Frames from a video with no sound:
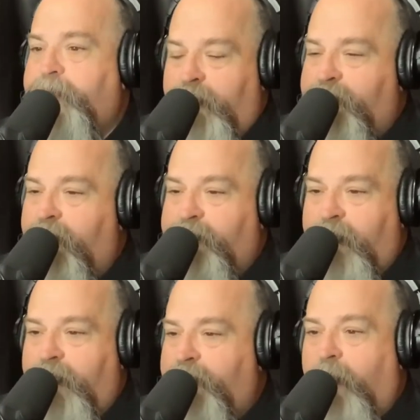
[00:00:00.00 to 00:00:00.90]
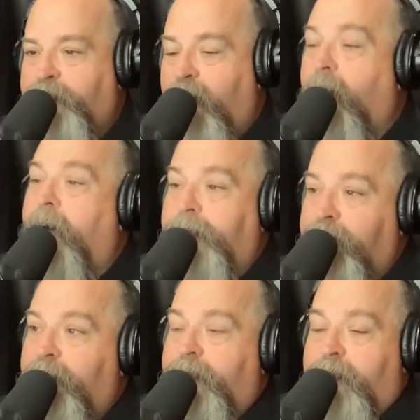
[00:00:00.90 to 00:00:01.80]
Instead of saying, I'm Don,
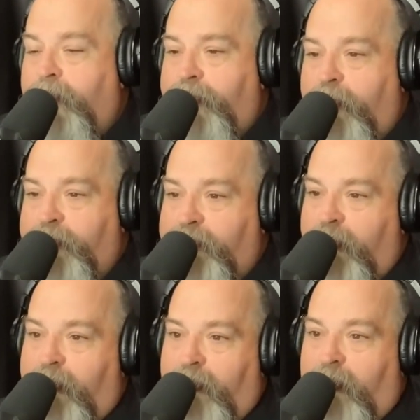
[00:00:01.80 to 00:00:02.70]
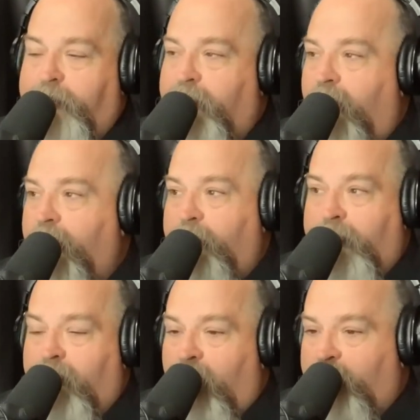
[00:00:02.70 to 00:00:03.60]
uh, they would say, I'm Don, I'm a
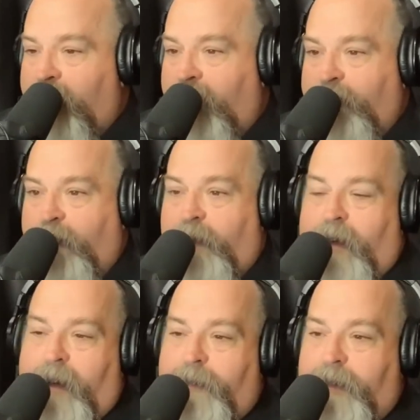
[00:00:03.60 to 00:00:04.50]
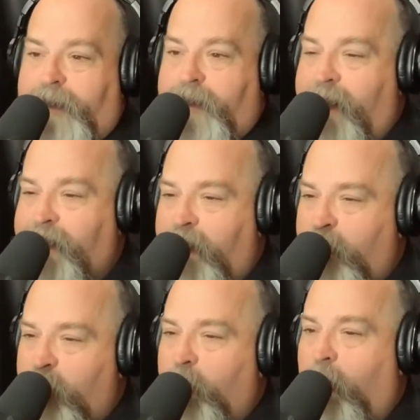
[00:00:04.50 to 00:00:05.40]
chiropractor. Or I'm like, when I say,
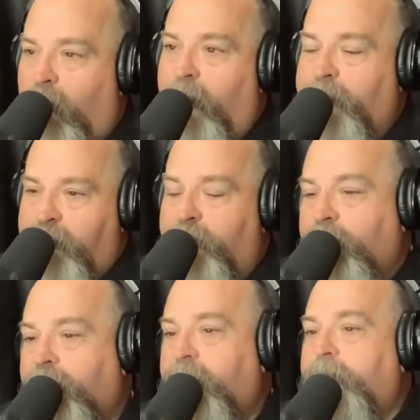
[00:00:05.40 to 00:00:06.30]
who are you?